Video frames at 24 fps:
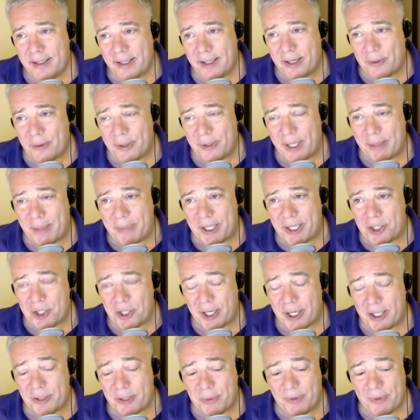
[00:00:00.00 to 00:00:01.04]
You know, and that may
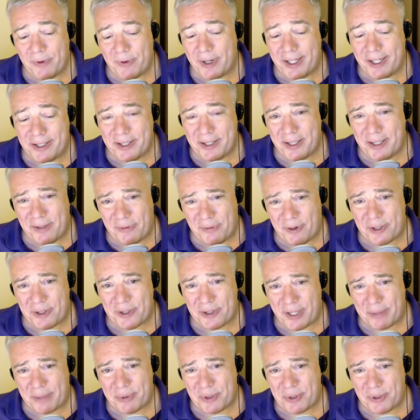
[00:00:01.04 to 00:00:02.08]
change. We've already seen the first
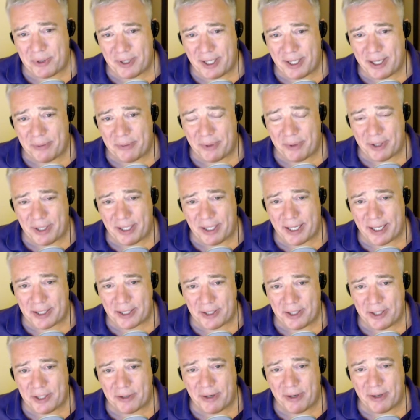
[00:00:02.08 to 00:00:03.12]
steps toward that with
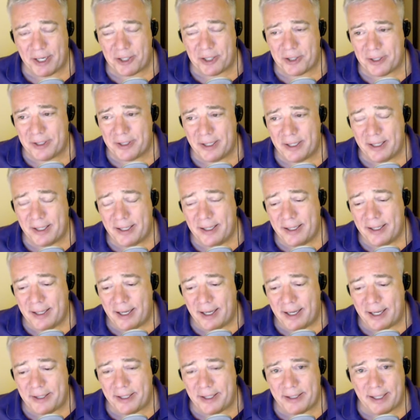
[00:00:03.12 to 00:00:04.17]
integration.
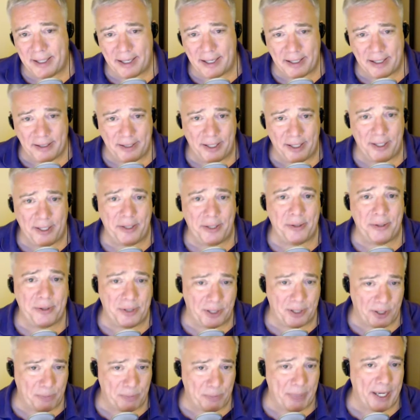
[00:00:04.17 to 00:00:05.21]
I think that
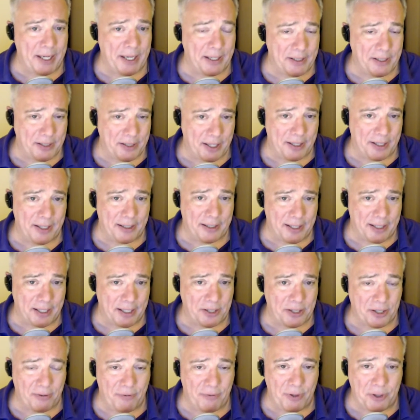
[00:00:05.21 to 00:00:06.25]
continues, expands. I think
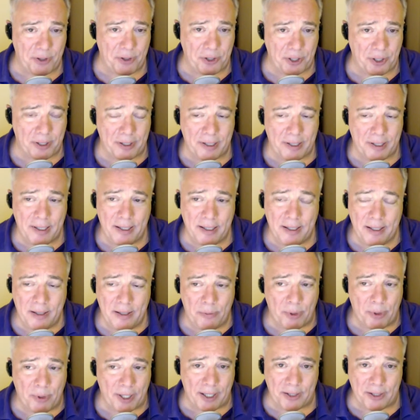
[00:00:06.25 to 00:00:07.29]
that's the future.
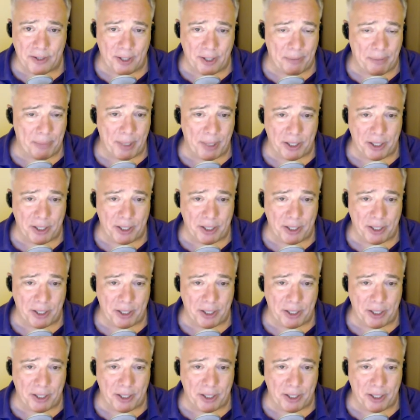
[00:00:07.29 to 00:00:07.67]
We're going to see a